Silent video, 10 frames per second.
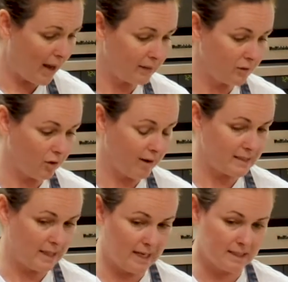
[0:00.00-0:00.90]
pan
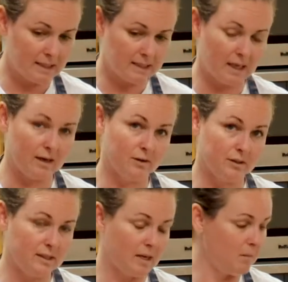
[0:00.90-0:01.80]
already heated and I'm
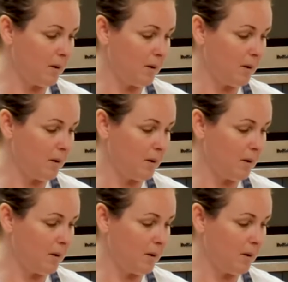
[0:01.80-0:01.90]
going to seal